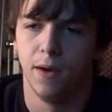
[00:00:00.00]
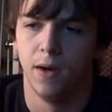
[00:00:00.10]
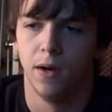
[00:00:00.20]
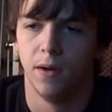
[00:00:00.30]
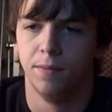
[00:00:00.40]

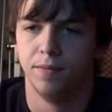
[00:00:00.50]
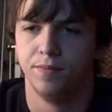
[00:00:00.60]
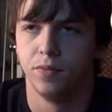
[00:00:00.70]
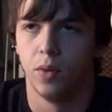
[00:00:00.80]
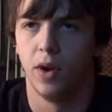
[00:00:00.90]

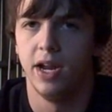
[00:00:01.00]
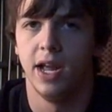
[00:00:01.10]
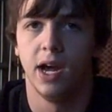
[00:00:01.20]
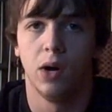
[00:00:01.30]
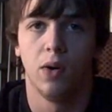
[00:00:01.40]
Right
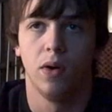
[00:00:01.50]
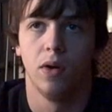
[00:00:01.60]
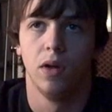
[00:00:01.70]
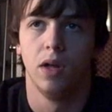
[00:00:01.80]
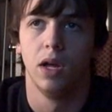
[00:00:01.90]
now
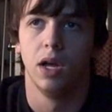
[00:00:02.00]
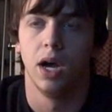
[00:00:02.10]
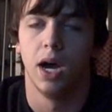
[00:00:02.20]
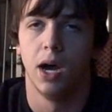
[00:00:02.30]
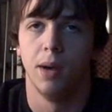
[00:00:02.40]

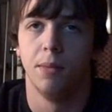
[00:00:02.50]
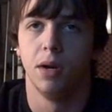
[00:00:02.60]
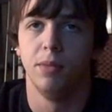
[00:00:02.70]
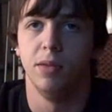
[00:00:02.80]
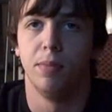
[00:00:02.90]
I'm
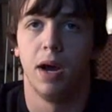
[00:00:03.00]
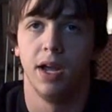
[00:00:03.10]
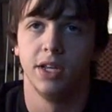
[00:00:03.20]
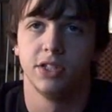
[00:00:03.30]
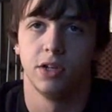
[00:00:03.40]
gonna be
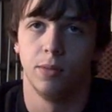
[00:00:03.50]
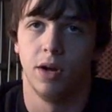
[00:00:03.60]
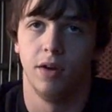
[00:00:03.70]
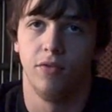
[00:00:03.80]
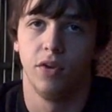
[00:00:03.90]
buying some.
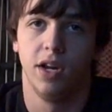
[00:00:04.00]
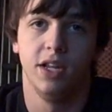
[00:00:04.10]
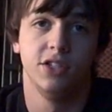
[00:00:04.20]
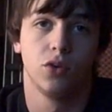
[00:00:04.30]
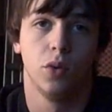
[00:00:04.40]
My
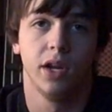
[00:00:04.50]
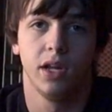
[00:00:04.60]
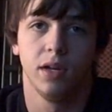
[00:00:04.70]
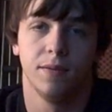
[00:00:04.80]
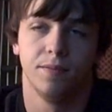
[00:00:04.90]
friend, he's
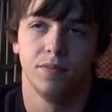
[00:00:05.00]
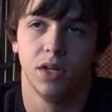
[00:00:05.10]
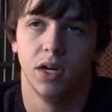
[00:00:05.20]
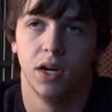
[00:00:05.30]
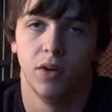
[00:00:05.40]
quitting.
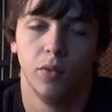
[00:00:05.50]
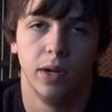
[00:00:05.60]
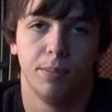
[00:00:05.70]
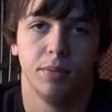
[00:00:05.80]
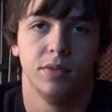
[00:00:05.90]

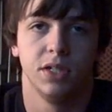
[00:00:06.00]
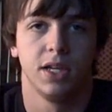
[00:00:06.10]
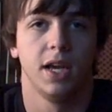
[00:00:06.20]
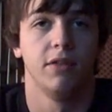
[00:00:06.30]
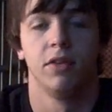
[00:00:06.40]
Rip to
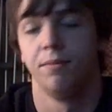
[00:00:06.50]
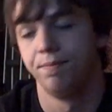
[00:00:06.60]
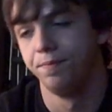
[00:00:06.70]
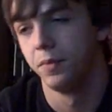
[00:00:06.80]
Kevin.